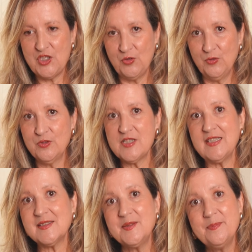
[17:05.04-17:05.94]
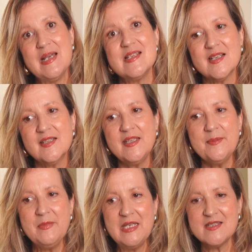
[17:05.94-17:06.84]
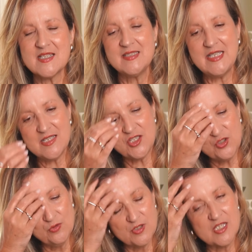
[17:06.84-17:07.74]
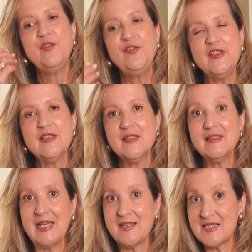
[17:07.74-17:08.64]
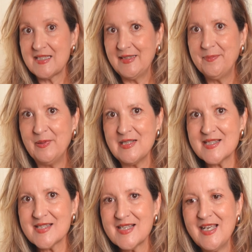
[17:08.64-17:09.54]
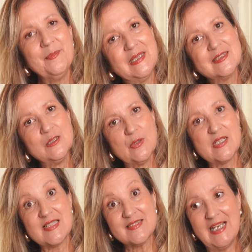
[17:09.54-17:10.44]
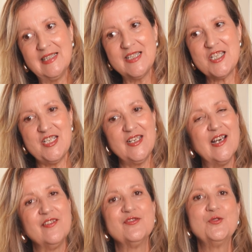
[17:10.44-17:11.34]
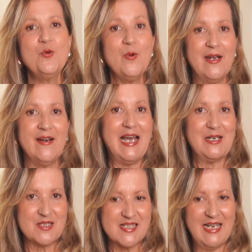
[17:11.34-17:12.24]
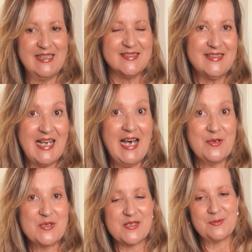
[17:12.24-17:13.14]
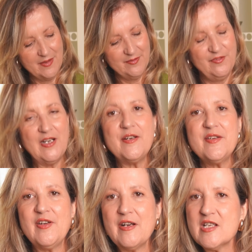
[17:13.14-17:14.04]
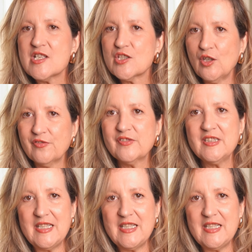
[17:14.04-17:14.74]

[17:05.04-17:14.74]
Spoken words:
shoes that basically means these shoes feel like slippers but look stylish enough to wear outside the house. Very soft